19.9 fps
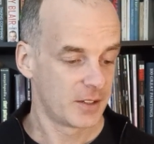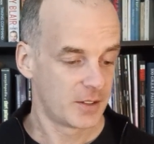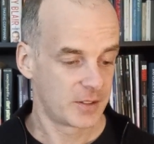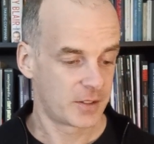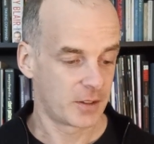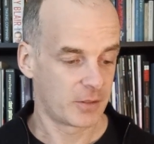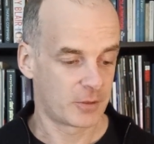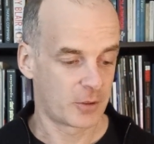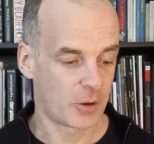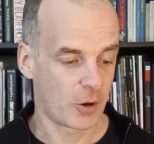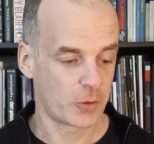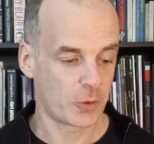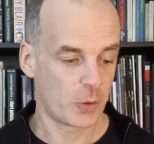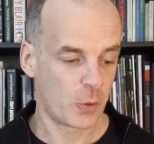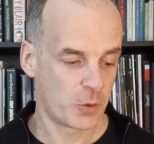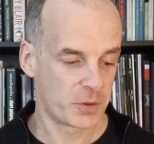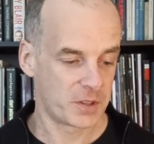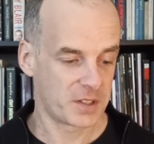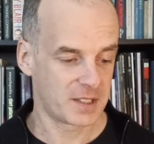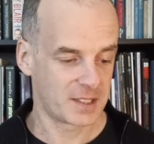So God
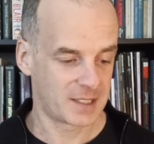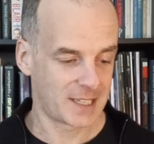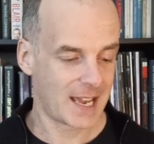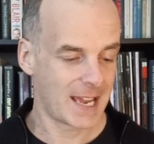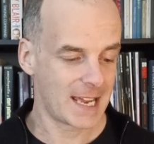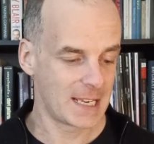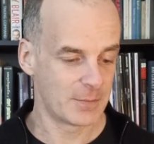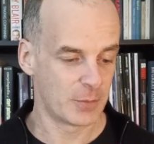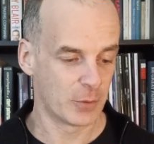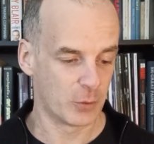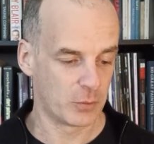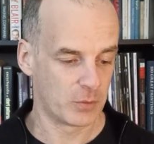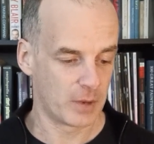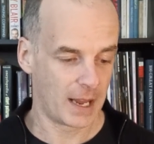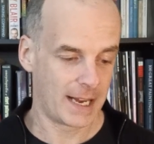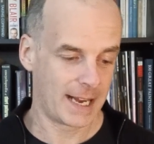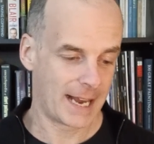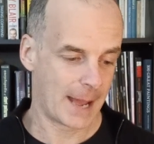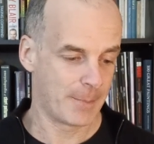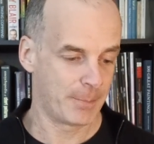orders a table,
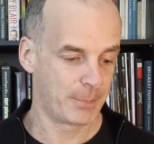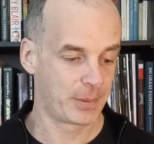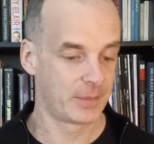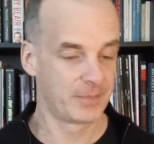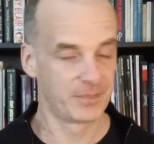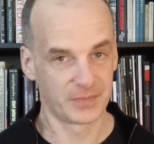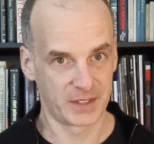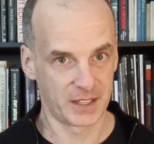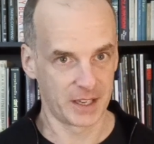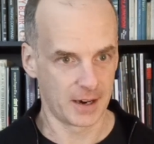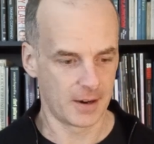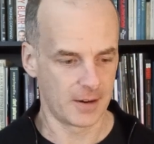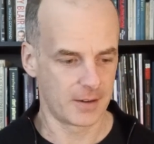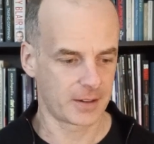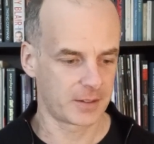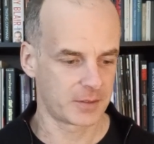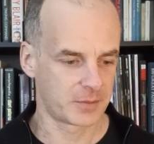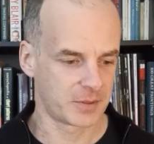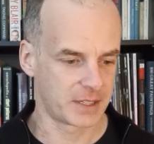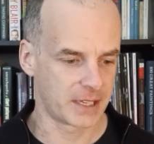a lamp, the
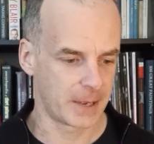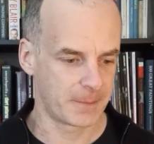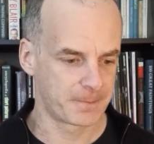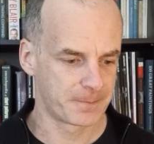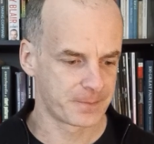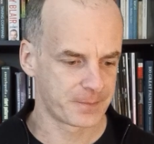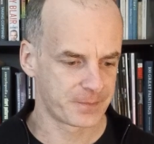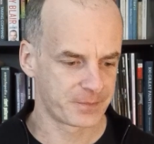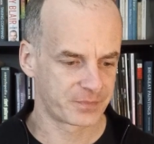ark, as we said,